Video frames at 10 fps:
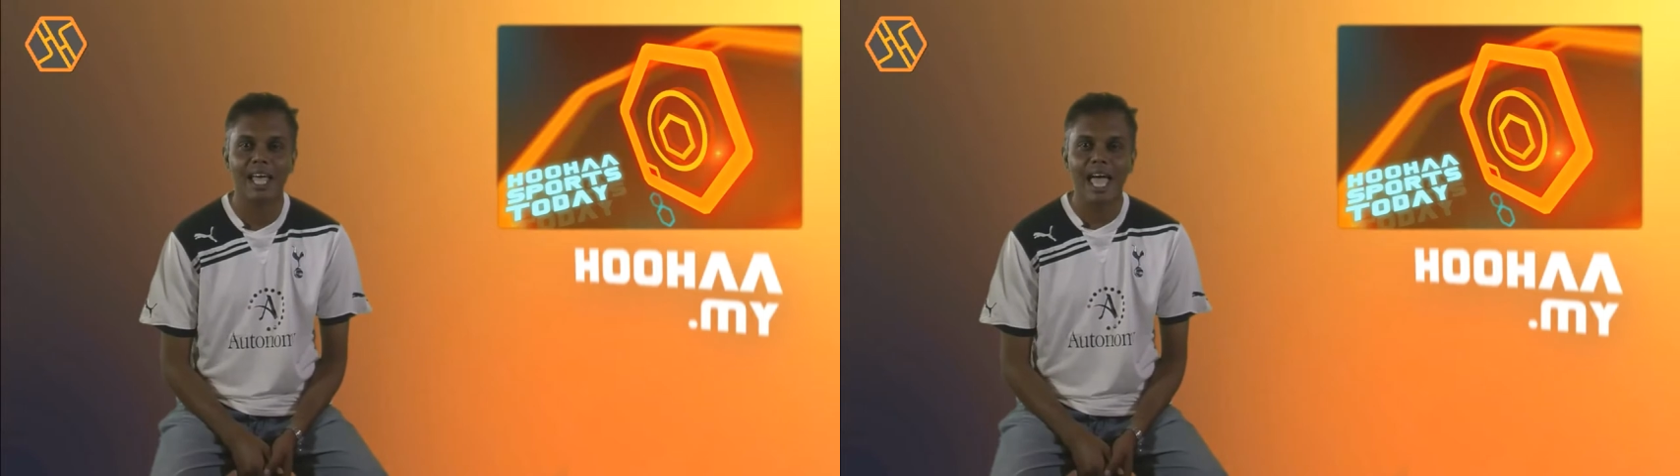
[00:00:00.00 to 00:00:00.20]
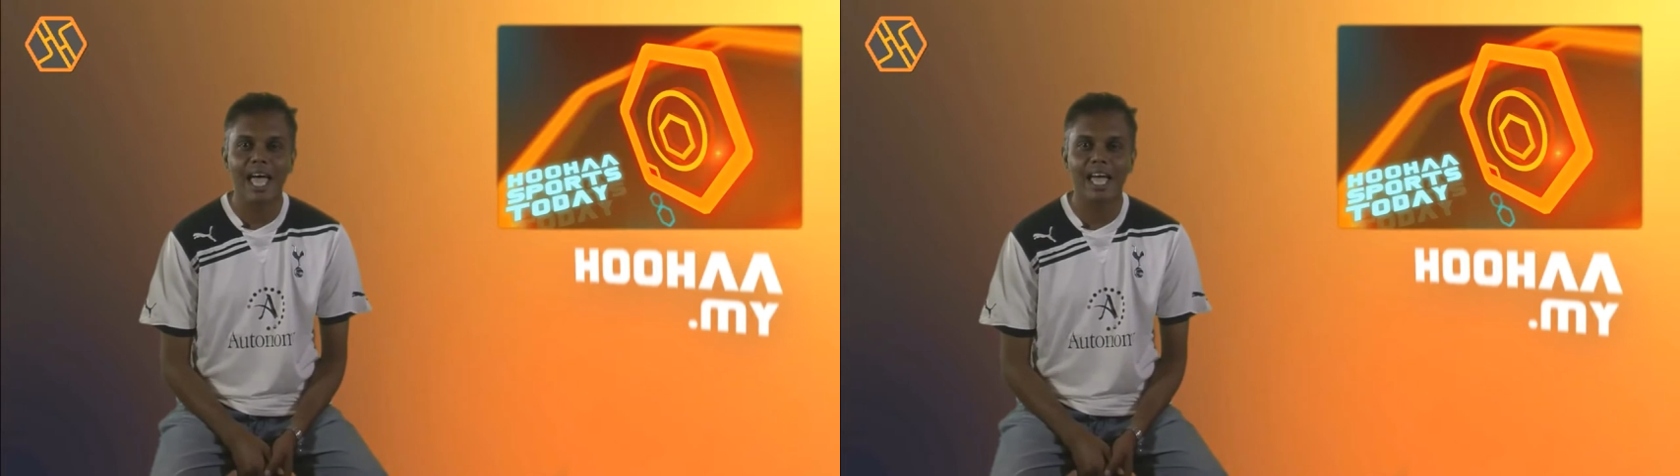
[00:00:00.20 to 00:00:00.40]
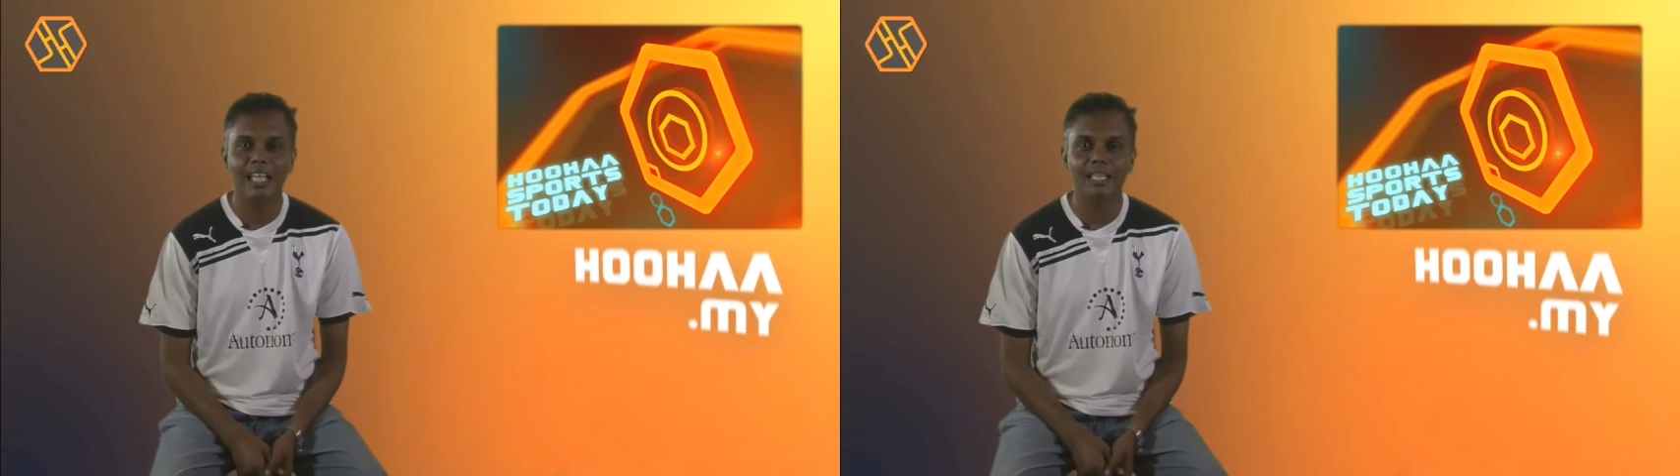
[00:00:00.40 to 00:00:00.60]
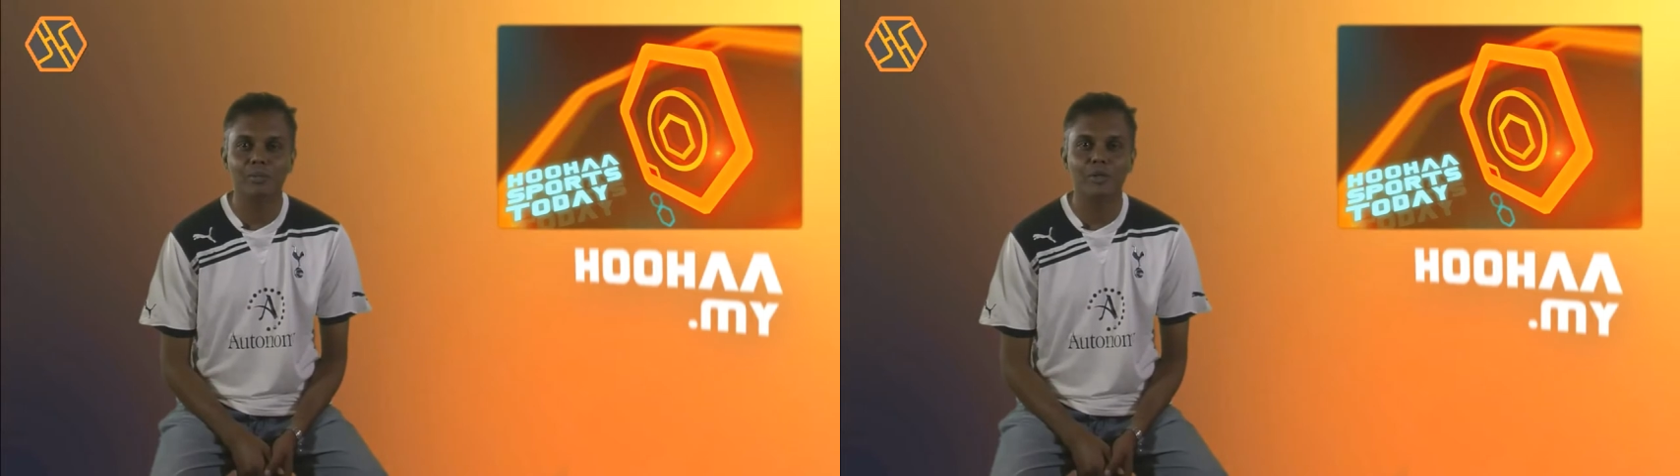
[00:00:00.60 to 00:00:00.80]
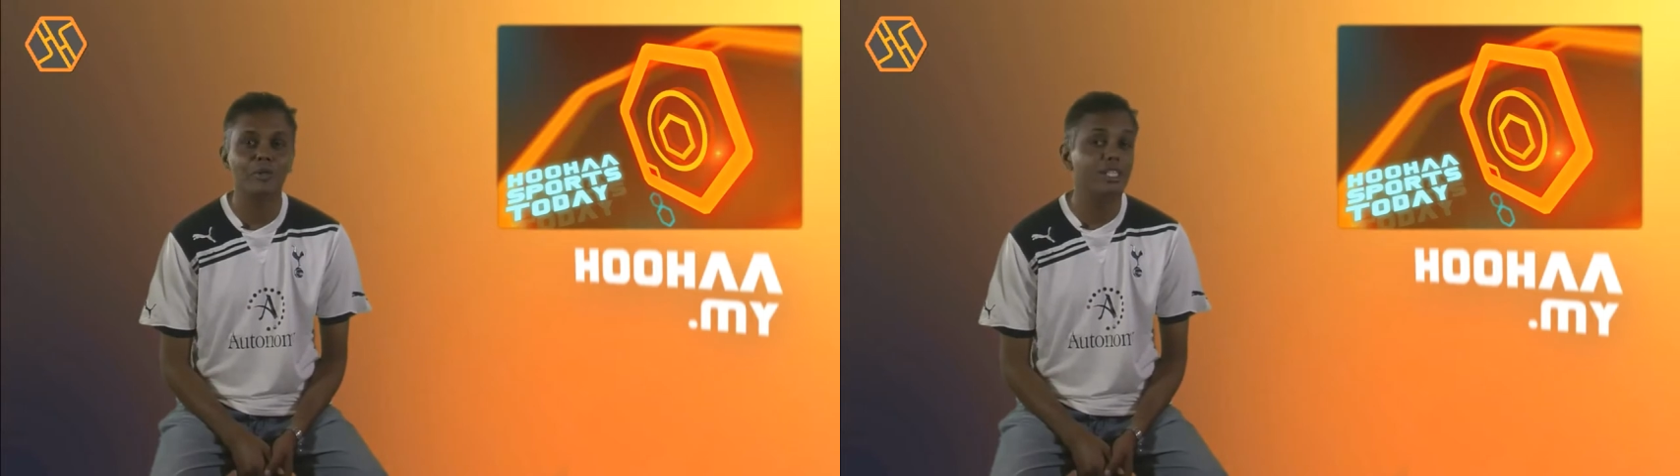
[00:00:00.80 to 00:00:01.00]
And the
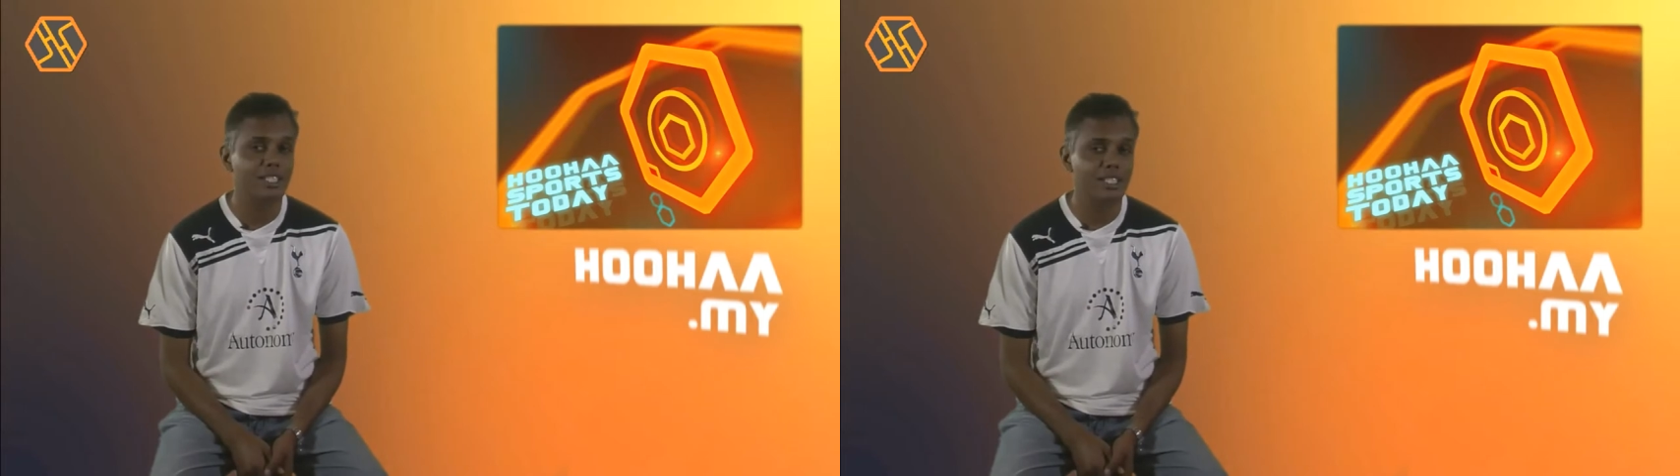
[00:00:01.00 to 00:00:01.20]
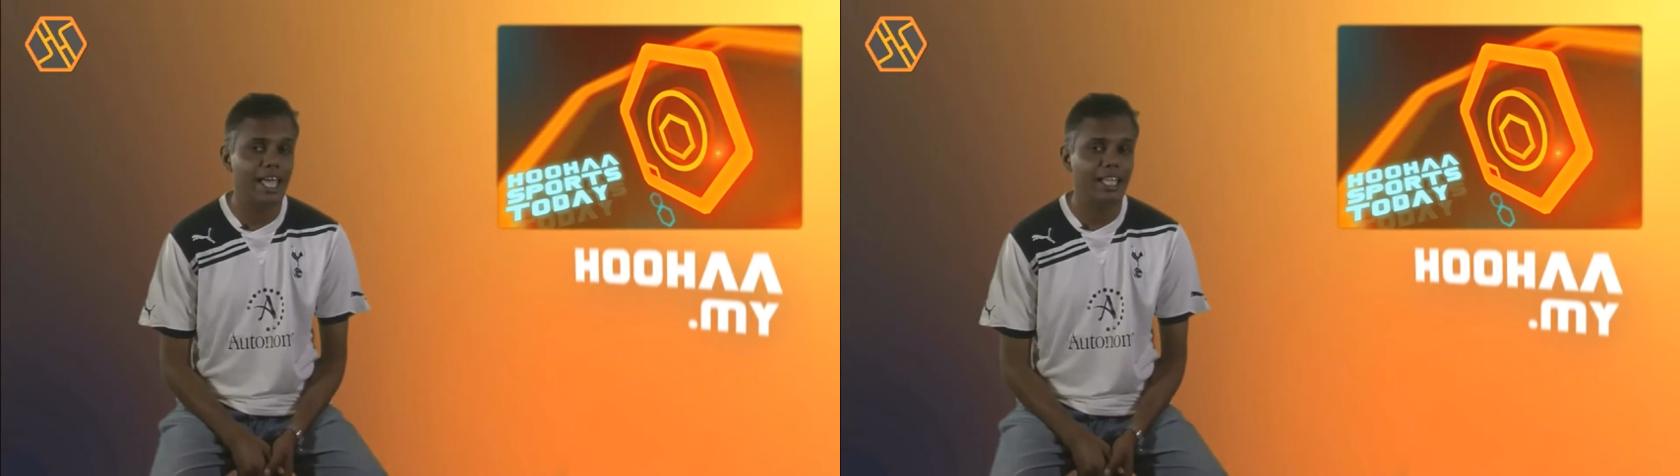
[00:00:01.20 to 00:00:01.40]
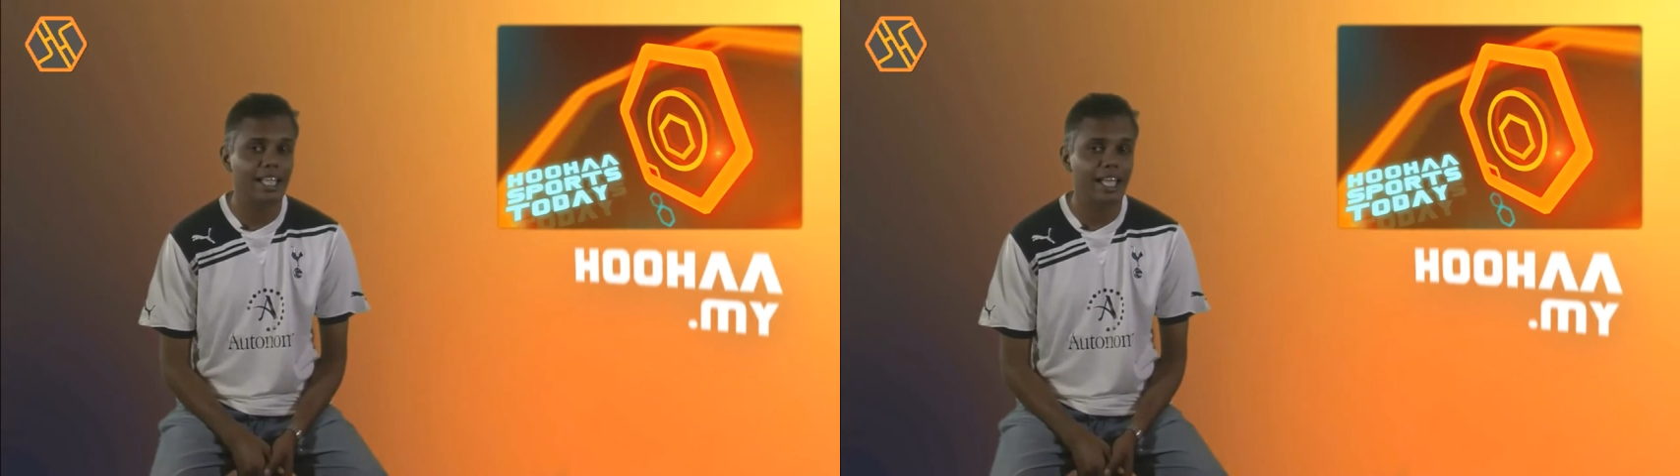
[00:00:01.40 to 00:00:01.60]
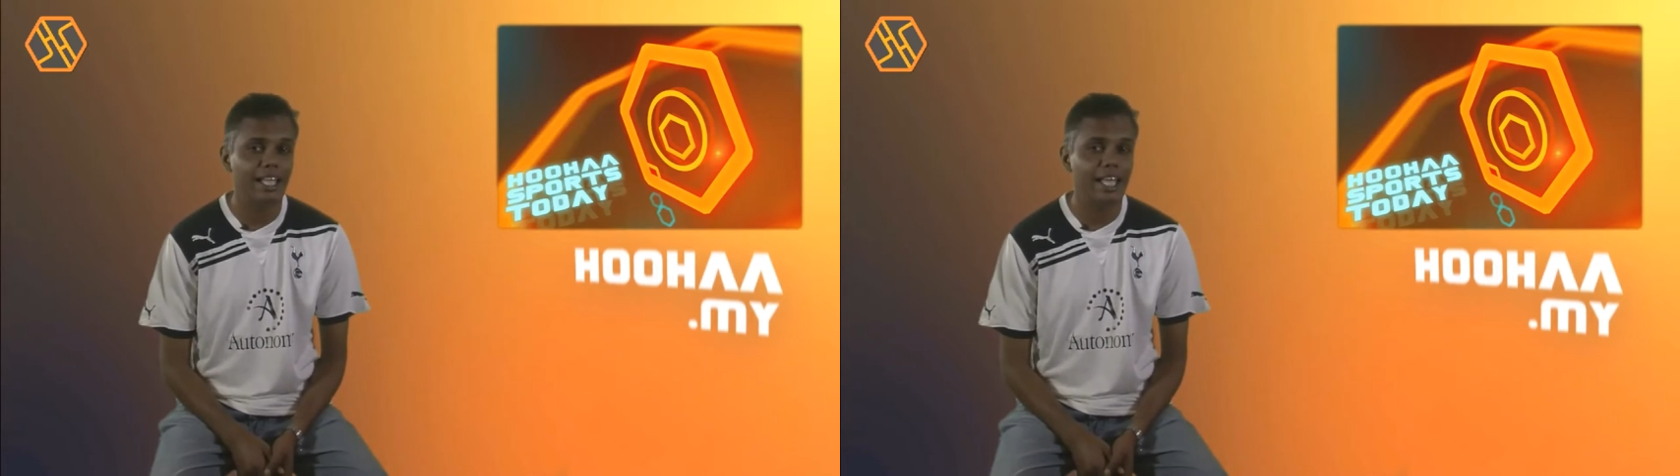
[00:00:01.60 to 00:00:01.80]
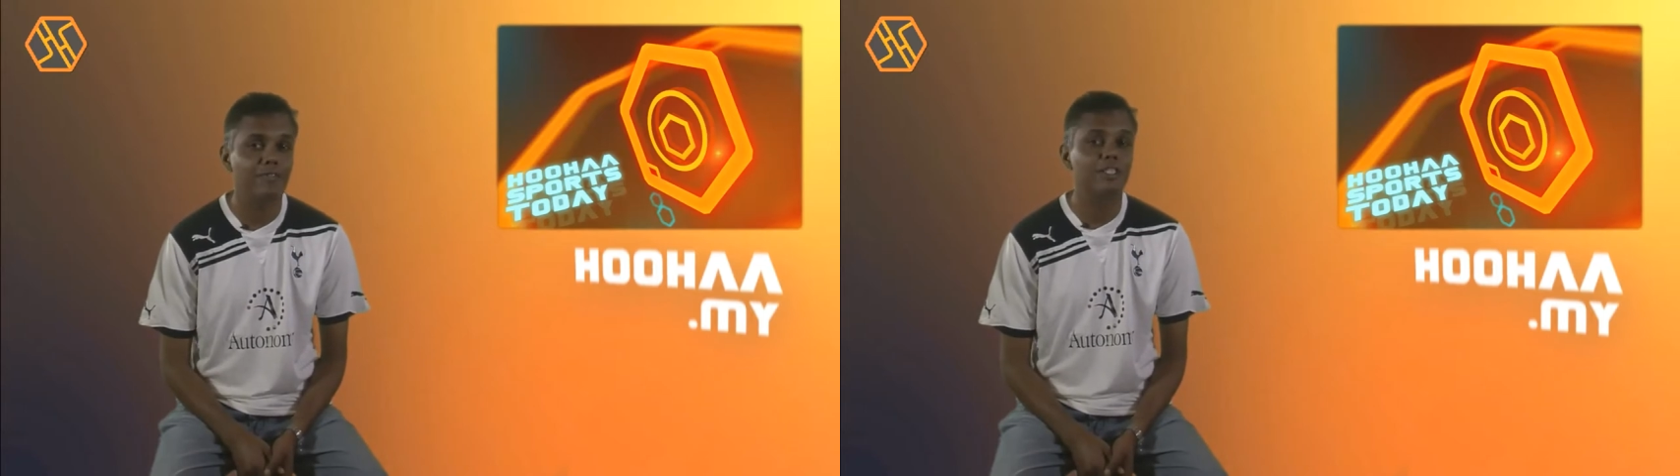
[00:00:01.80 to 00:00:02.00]
producers say that
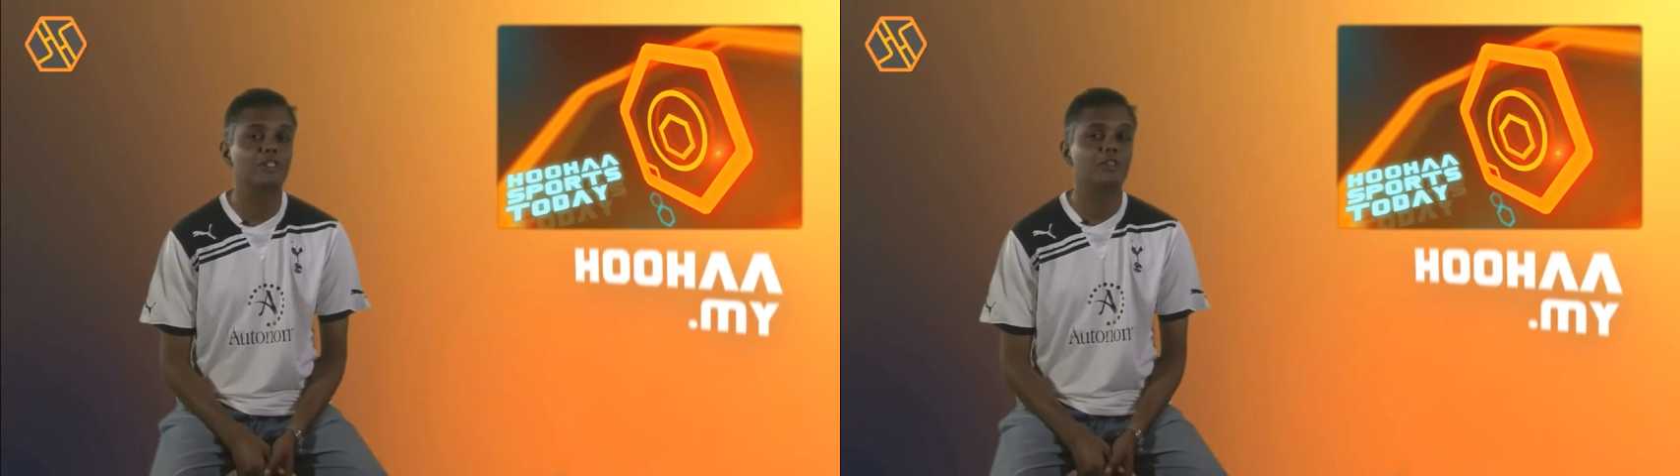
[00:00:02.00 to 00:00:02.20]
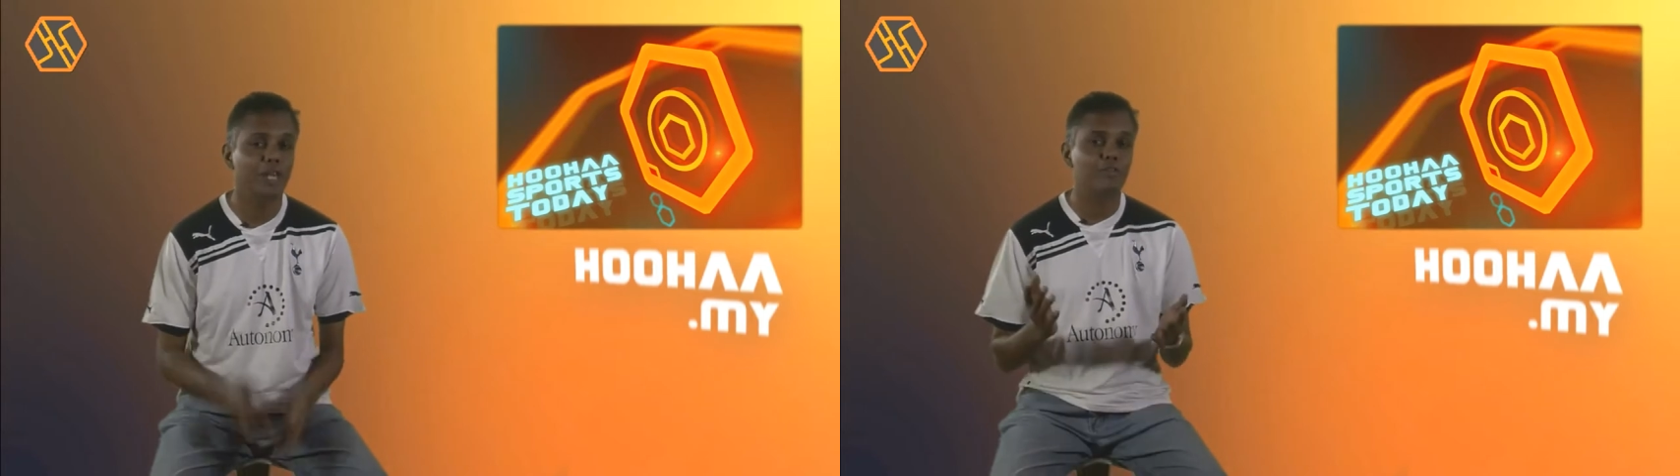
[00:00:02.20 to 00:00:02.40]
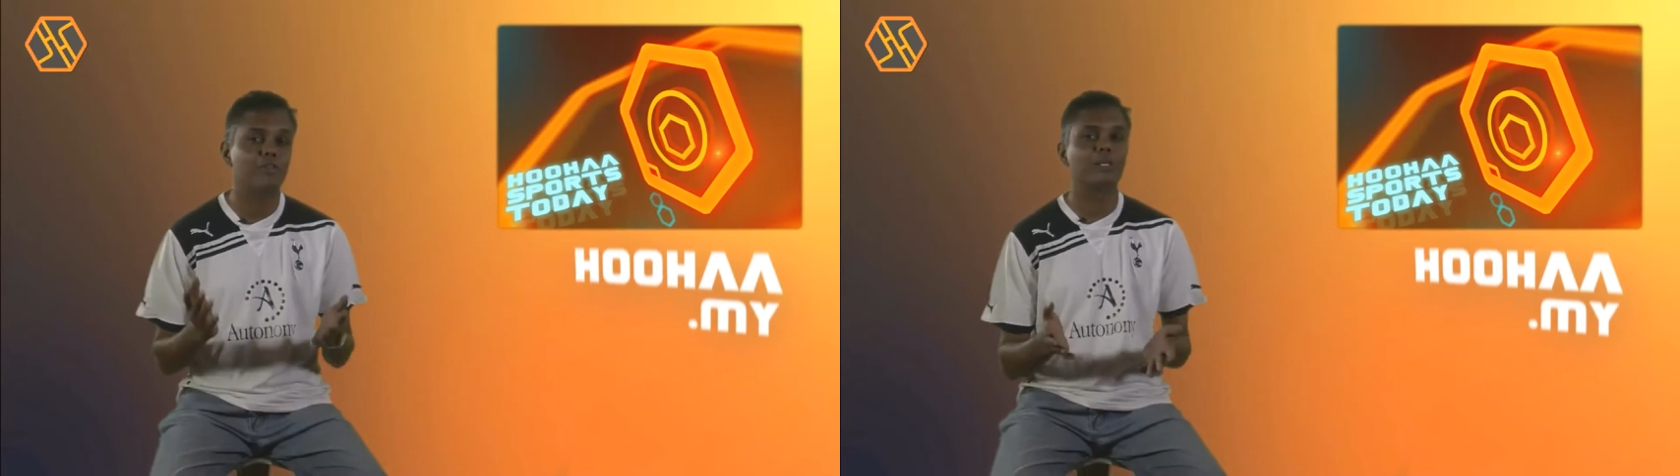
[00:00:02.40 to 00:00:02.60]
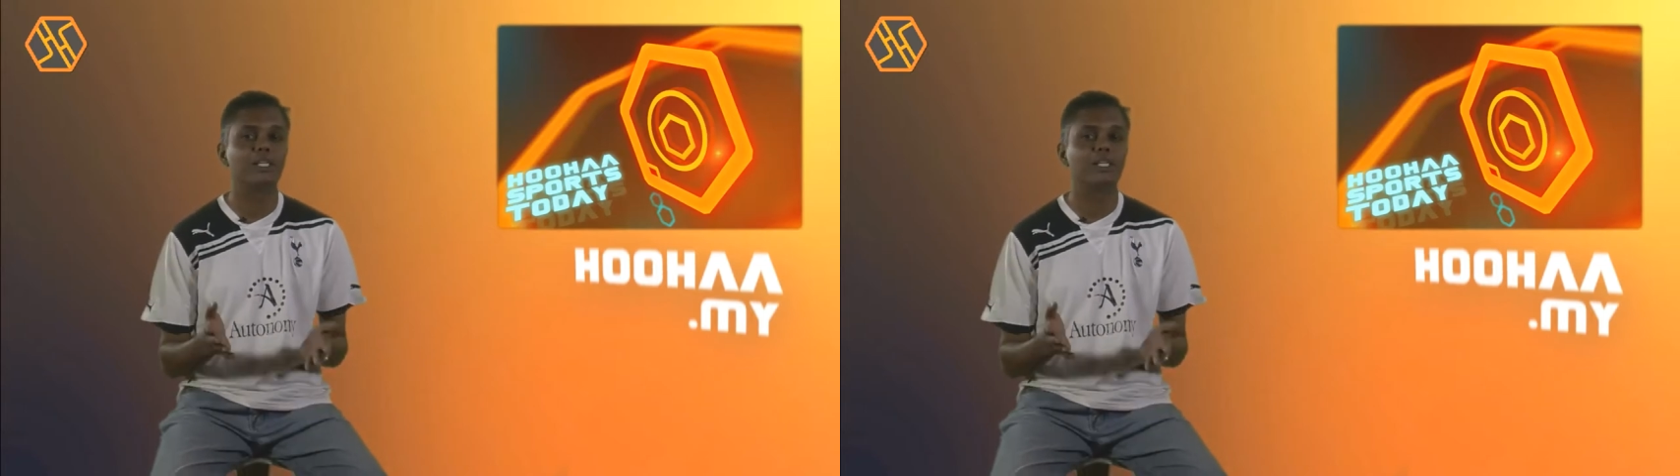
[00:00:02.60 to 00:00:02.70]
they have a treat for me